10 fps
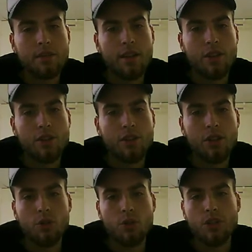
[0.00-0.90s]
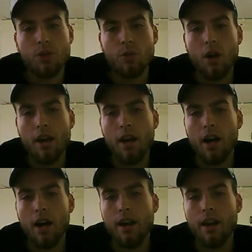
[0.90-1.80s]
and the solutions and
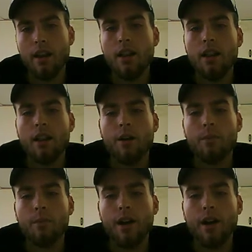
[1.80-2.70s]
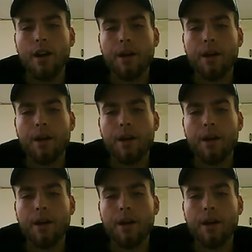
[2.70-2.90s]
whatnot. But